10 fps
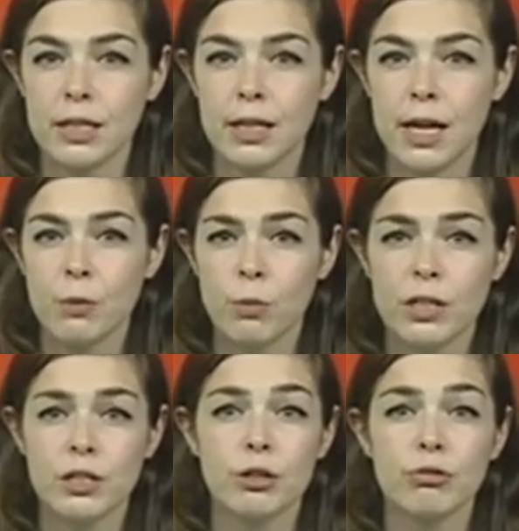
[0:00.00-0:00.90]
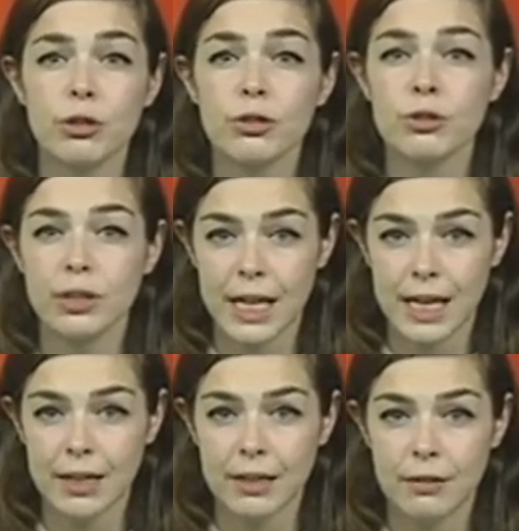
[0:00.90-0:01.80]
in what is a crucial
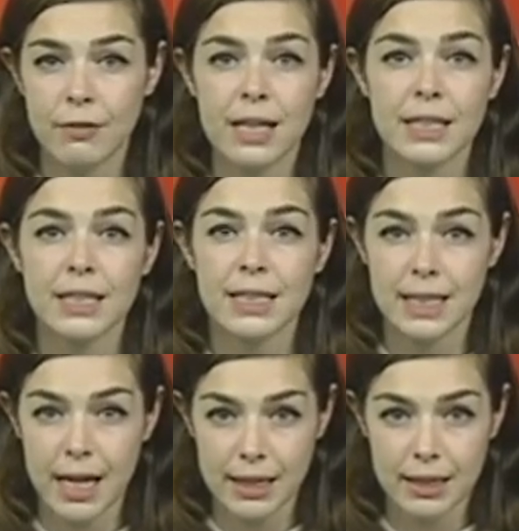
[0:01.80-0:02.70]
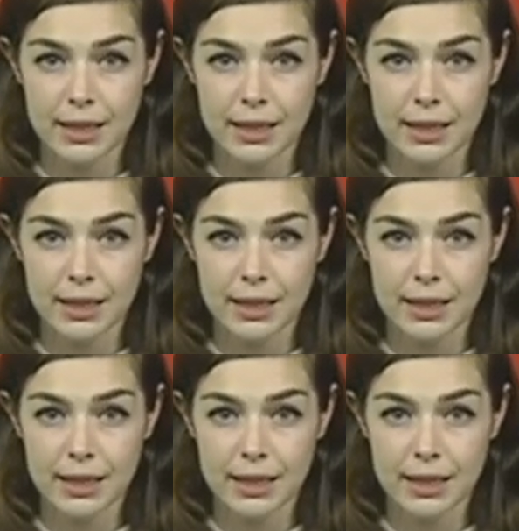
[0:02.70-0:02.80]
year for ASEAN states.